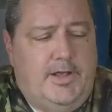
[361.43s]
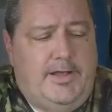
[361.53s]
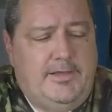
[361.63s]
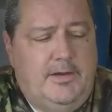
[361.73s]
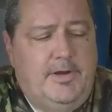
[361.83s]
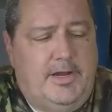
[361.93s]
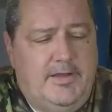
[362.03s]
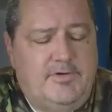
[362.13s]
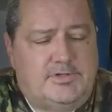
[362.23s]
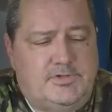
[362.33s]
I think I'm going to
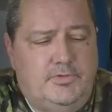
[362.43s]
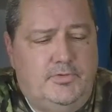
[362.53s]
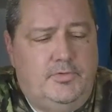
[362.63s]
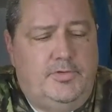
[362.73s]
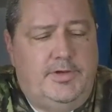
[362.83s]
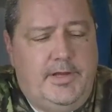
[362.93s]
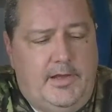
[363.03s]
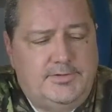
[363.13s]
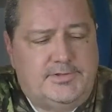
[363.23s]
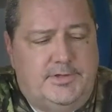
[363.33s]
give it to the
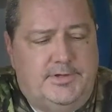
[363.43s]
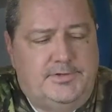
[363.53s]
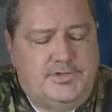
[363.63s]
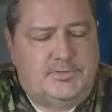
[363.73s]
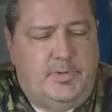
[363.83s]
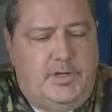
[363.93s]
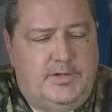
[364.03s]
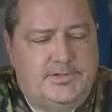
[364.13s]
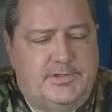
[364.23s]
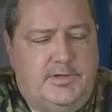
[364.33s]
Nelson just
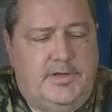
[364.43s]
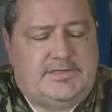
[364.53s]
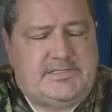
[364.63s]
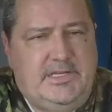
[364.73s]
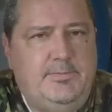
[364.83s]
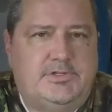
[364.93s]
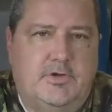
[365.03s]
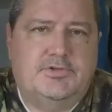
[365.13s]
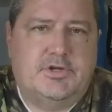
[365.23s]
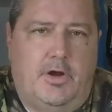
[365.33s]
because it seems
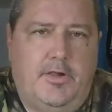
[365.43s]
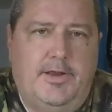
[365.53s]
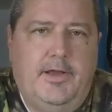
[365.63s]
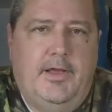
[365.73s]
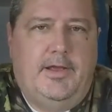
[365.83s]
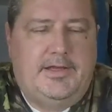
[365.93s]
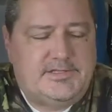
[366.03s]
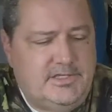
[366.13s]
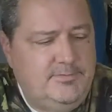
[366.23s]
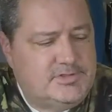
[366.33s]
so solid, it
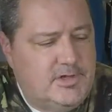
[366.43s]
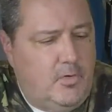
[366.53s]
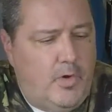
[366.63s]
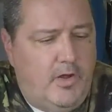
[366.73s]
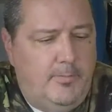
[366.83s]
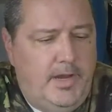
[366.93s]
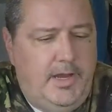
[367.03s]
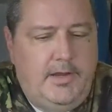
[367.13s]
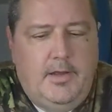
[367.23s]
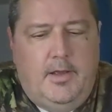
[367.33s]
seems so well
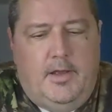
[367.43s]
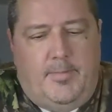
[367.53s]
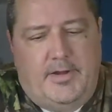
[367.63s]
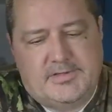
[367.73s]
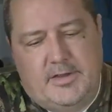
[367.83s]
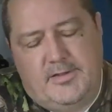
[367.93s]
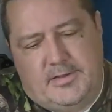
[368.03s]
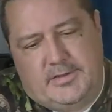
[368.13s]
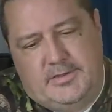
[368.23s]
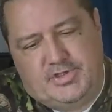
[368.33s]
made. But I'll tell you
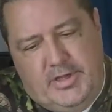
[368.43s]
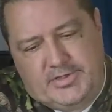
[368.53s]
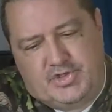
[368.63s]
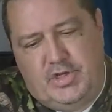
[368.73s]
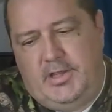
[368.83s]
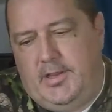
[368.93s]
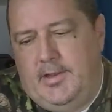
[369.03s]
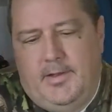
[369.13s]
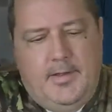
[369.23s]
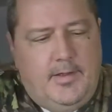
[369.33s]
that the GSG
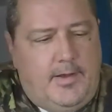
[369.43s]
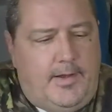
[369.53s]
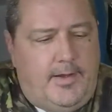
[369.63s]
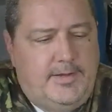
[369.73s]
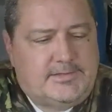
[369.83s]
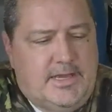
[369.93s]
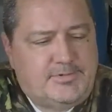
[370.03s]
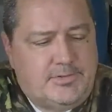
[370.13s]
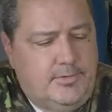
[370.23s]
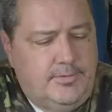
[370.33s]
is
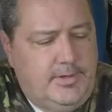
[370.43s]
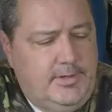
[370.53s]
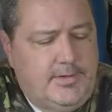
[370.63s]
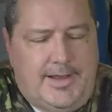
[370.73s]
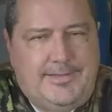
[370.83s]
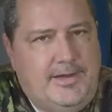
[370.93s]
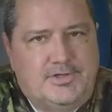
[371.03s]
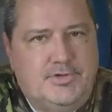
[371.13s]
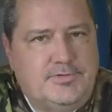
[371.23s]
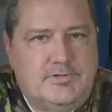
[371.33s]
absolutely, I think
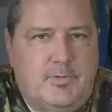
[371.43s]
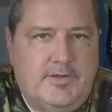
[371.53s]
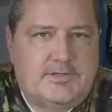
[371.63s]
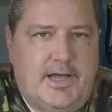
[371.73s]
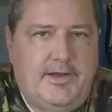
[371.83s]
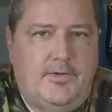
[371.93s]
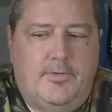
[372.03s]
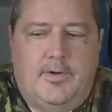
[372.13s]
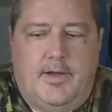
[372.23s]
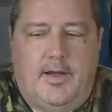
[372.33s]
it shoots as well as I
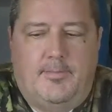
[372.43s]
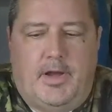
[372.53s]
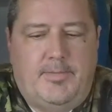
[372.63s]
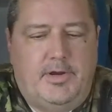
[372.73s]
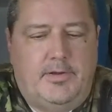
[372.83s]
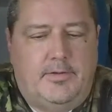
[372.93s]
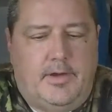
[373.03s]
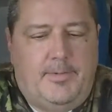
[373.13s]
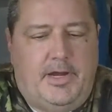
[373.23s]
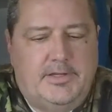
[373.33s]
do. I'm
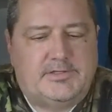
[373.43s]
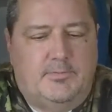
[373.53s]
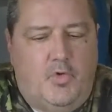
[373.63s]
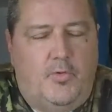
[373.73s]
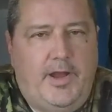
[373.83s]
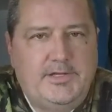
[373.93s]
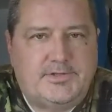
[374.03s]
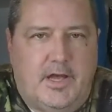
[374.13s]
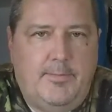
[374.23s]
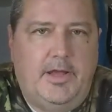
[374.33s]
gonna get some more range
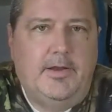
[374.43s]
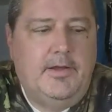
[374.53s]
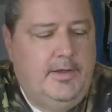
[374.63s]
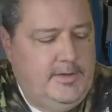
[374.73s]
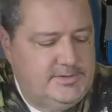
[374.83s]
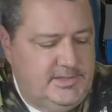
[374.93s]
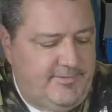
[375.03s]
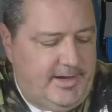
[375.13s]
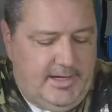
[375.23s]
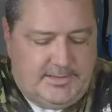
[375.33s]
time in, see
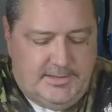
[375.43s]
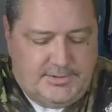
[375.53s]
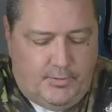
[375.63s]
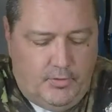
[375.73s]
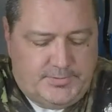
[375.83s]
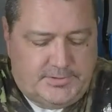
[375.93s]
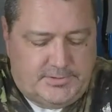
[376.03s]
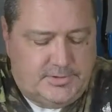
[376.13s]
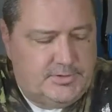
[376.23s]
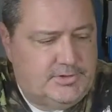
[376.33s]
if I can get these groups
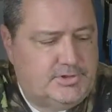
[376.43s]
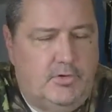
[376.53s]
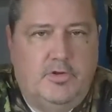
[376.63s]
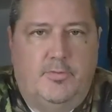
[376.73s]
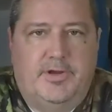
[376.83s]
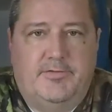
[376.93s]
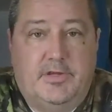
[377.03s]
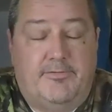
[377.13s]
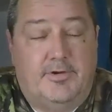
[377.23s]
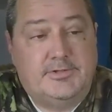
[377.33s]
to show a little bit of a
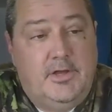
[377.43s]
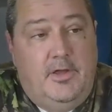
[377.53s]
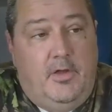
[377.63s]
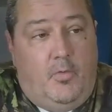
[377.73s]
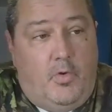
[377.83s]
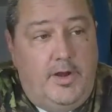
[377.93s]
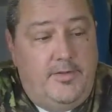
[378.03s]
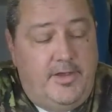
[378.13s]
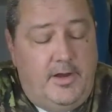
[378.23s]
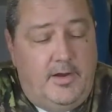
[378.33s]
difference. One
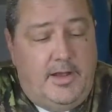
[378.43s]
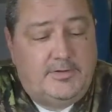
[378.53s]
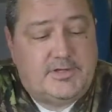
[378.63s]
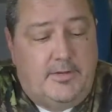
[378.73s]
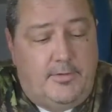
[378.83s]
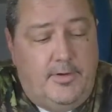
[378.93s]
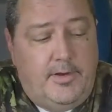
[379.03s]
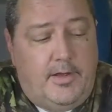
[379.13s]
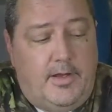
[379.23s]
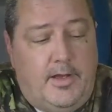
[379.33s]
thing else I
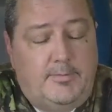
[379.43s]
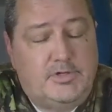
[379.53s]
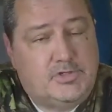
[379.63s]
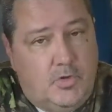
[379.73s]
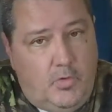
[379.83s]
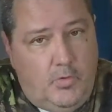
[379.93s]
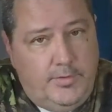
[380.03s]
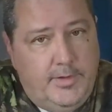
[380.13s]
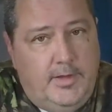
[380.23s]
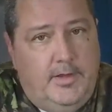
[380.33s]
learned, I've been
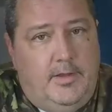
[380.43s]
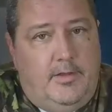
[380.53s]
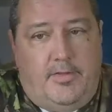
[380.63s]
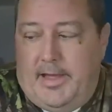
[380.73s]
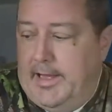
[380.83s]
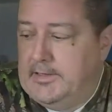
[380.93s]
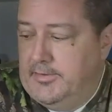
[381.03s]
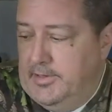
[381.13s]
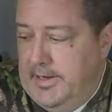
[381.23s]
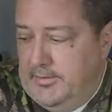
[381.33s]
told that
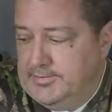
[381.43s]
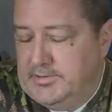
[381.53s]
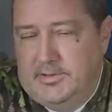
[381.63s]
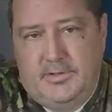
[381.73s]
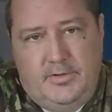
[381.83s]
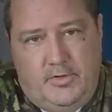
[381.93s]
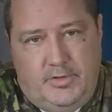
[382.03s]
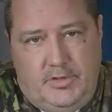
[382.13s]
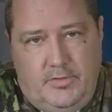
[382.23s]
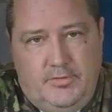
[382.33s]
the Nelson
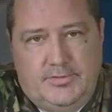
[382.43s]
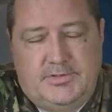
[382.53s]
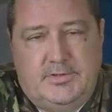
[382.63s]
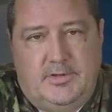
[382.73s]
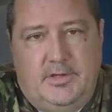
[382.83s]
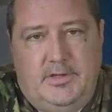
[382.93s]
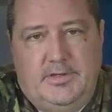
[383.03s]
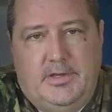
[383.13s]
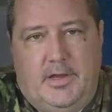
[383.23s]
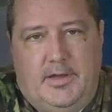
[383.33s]
could use
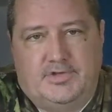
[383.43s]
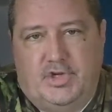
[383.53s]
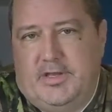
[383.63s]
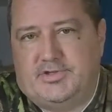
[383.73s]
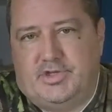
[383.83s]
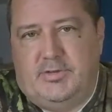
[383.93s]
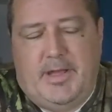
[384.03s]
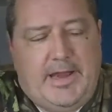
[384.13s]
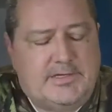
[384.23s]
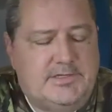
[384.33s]
the GSG
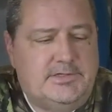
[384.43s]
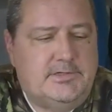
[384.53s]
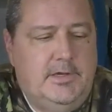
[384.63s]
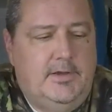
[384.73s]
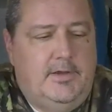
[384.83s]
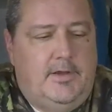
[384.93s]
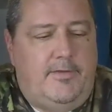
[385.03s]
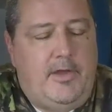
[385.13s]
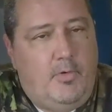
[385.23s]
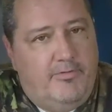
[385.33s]
magazines.
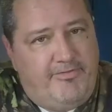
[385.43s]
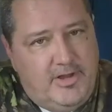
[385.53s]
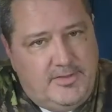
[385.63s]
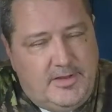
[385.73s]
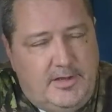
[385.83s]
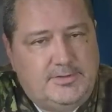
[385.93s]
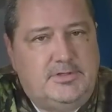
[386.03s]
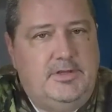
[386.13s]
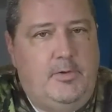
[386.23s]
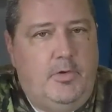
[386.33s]
And they will fit in the
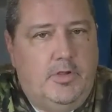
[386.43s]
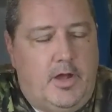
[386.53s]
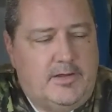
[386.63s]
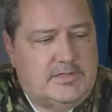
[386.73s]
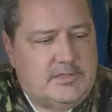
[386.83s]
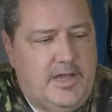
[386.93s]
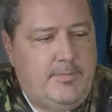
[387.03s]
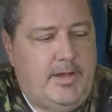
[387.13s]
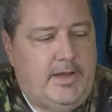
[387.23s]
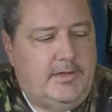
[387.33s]
Nelson, they will lock the
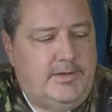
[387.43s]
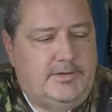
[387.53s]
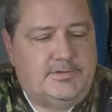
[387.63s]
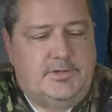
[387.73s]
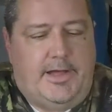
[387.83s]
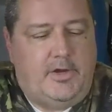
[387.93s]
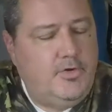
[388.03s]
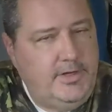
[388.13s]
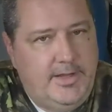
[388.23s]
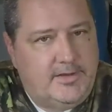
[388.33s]
slide back in the Nelson. I
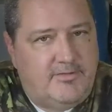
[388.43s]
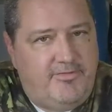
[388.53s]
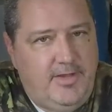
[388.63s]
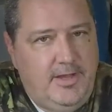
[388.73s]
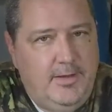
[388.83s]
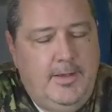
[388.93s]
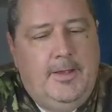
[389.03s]
couldn't get it to feed,